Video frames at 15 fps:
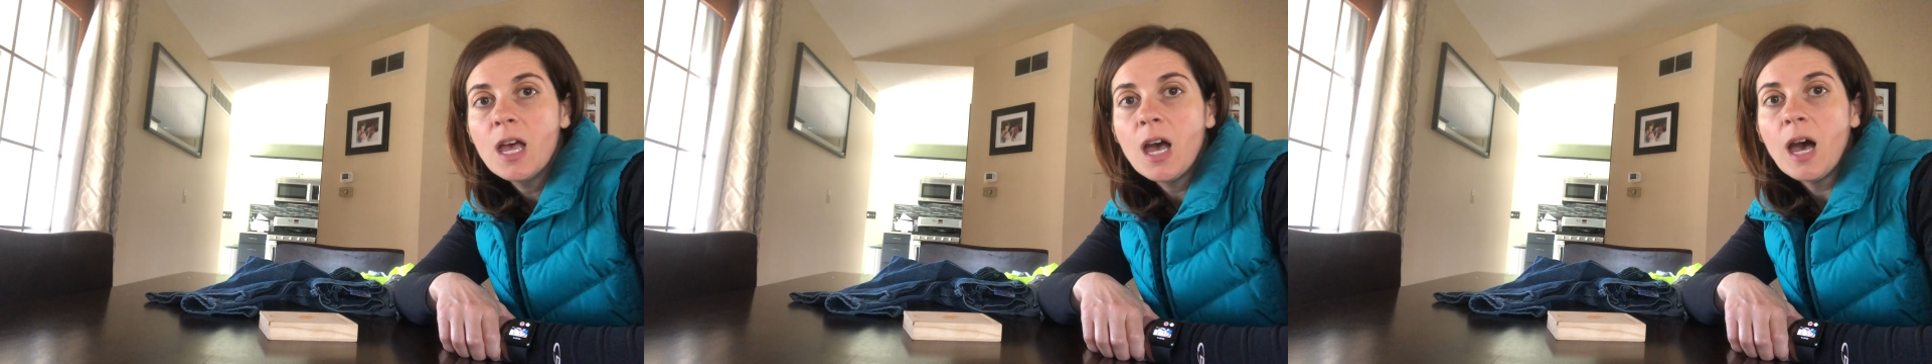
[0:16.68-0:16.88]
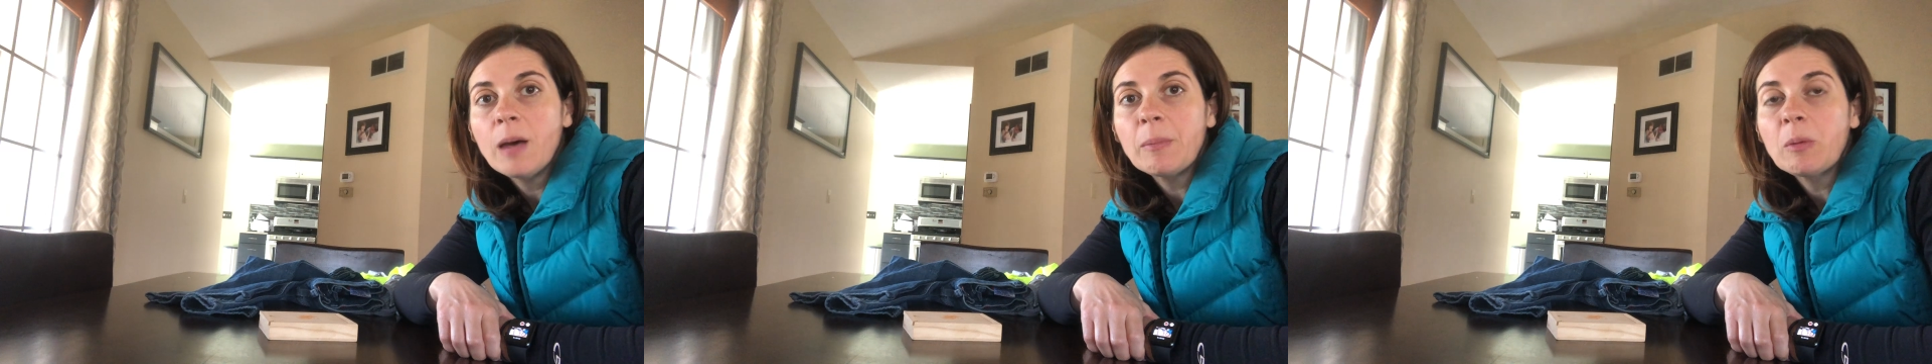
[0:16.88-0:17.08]

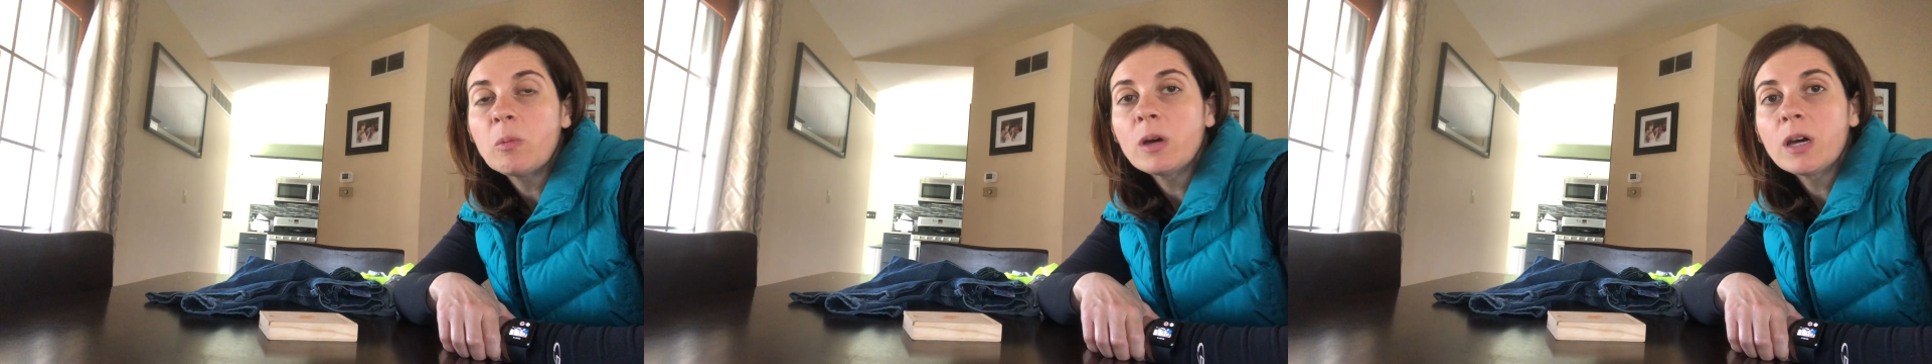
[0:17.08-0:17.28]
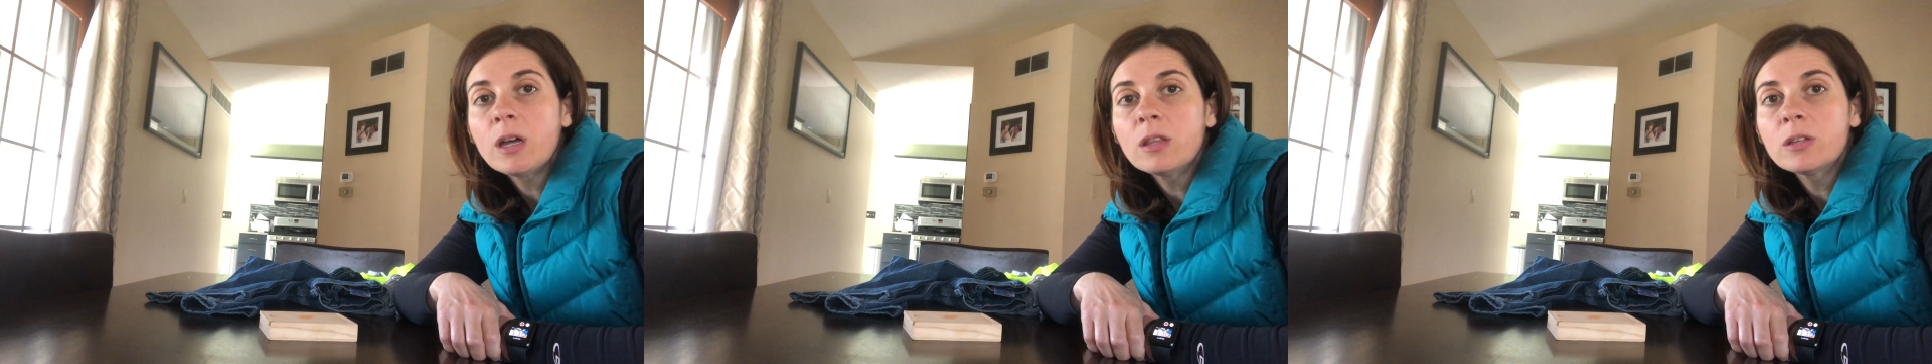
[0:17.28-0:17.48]
um, and
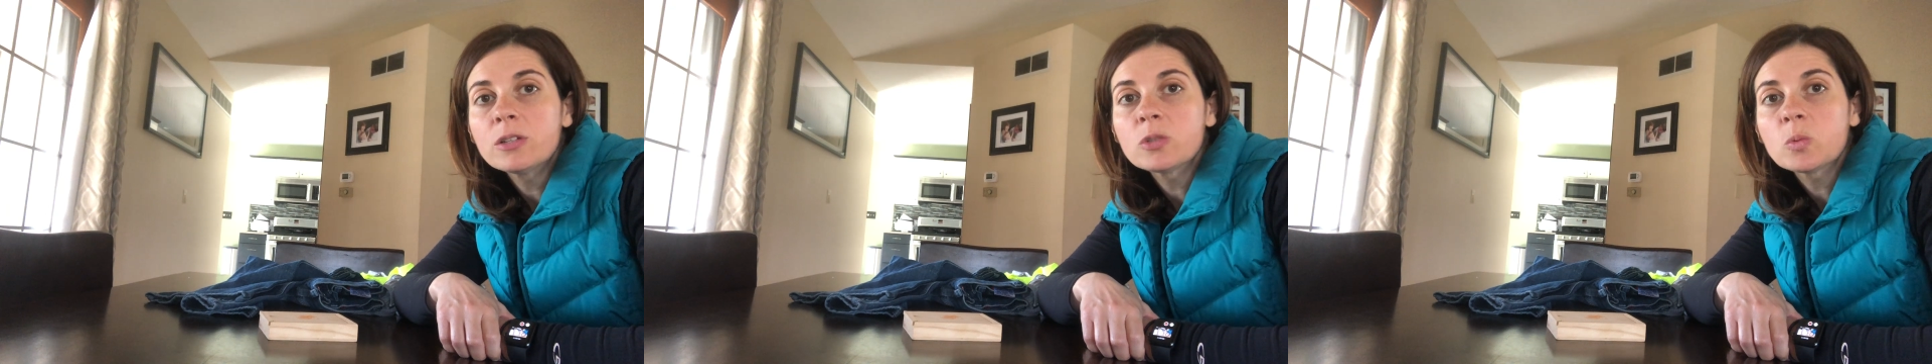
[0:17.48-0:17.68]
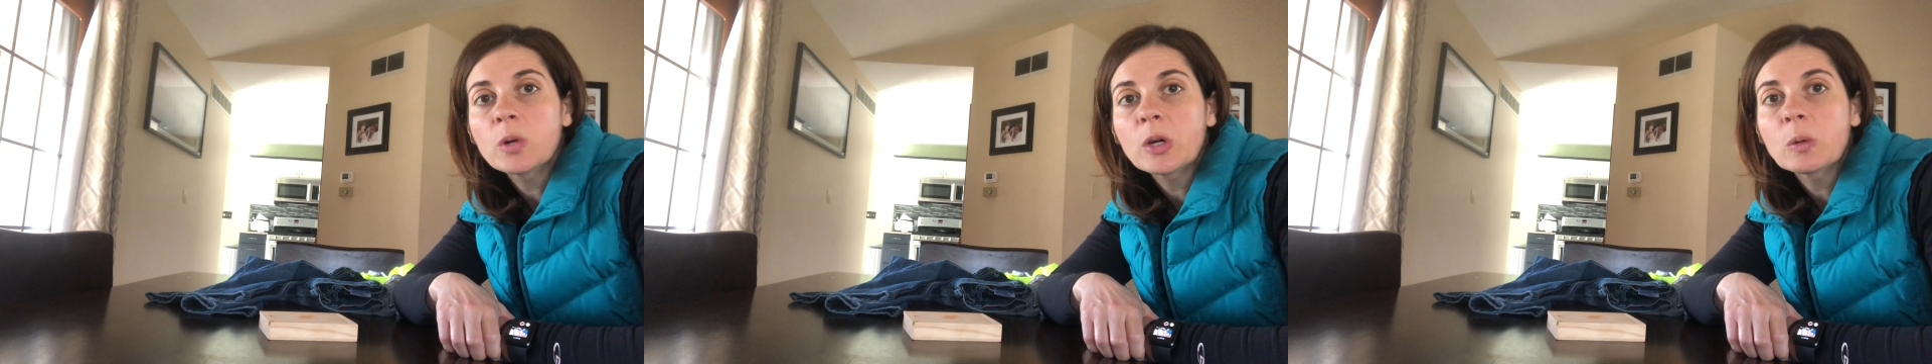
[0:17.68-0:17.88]
what
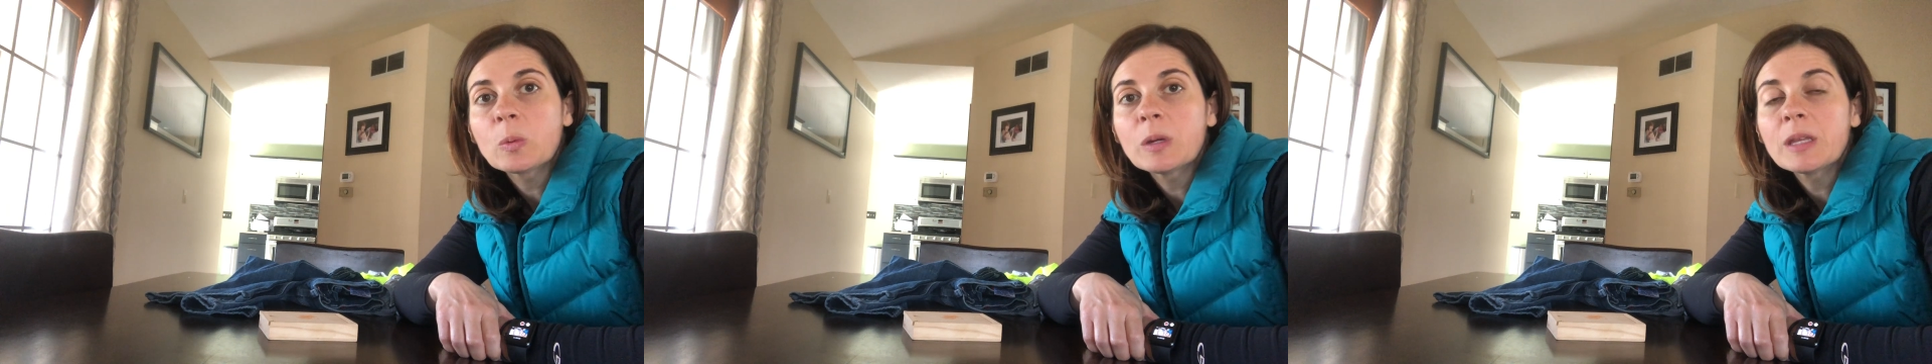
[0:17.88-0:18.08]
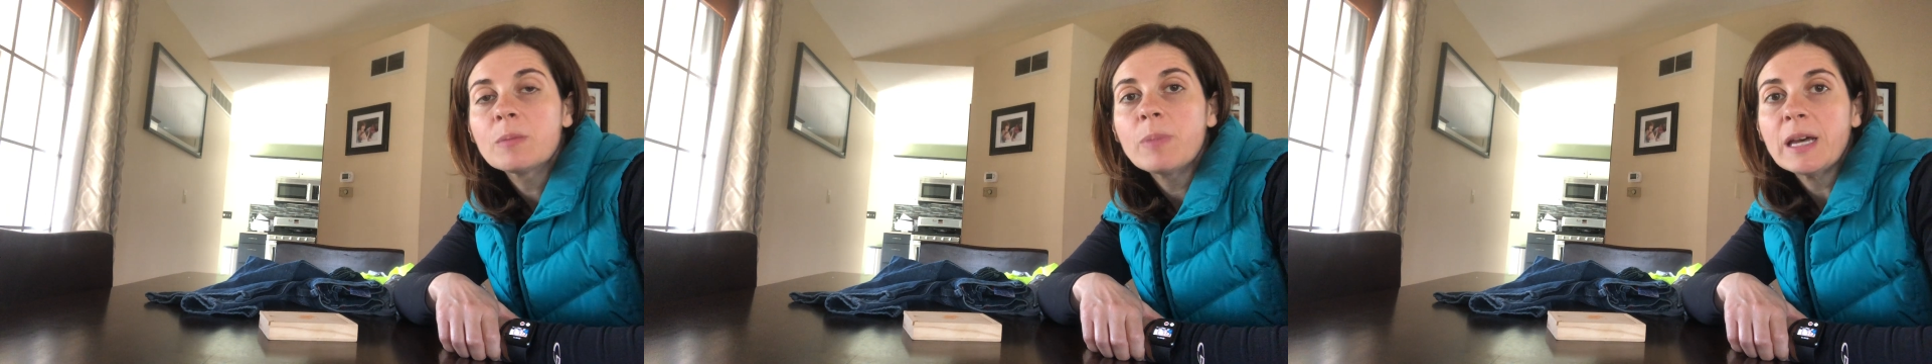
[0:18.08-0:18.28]
colors work
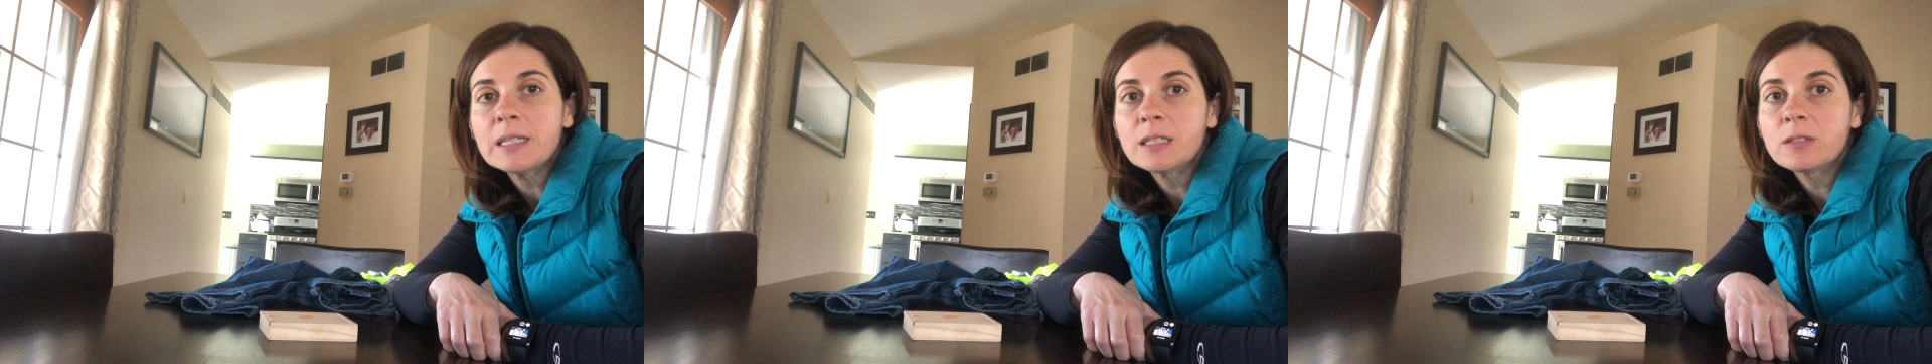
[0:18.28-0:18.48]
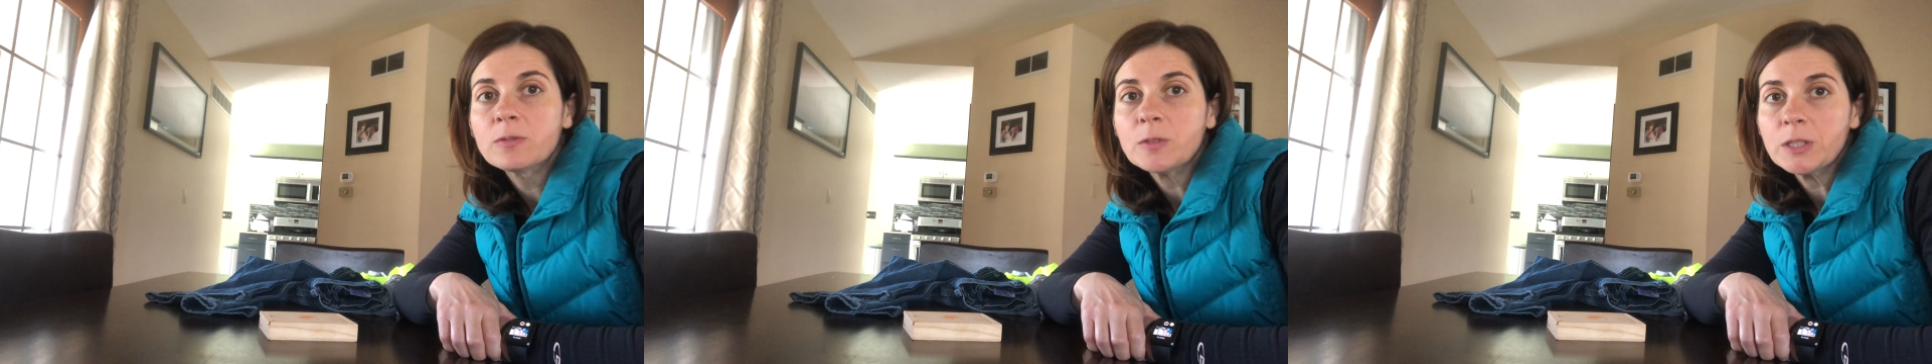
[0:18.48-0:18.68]
really
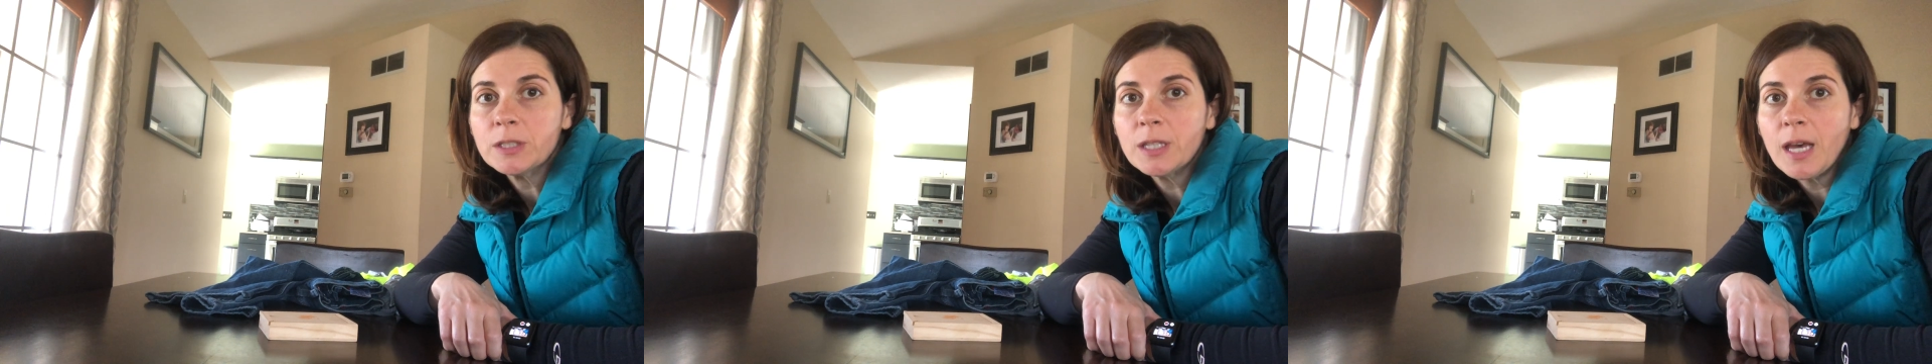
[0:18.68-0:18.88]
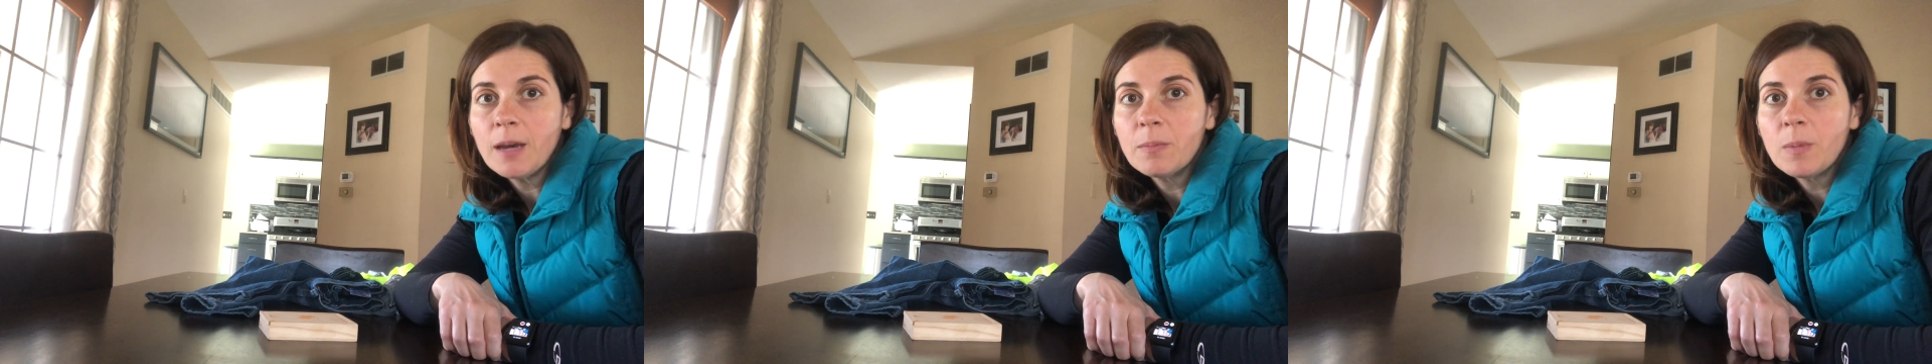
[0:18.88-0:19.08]
best
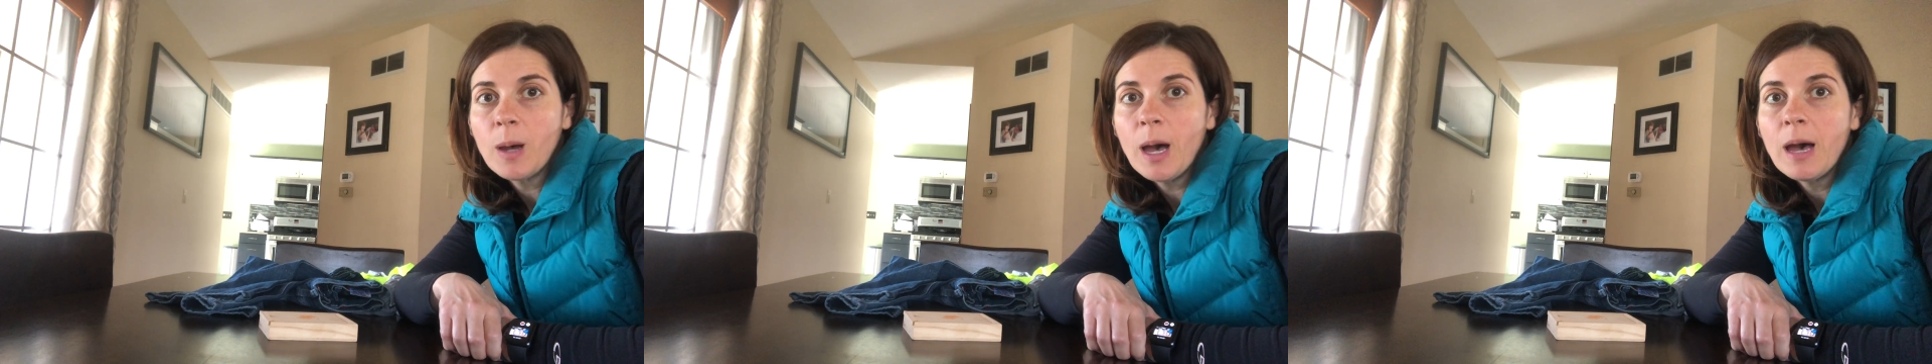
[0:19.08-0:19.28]
for them.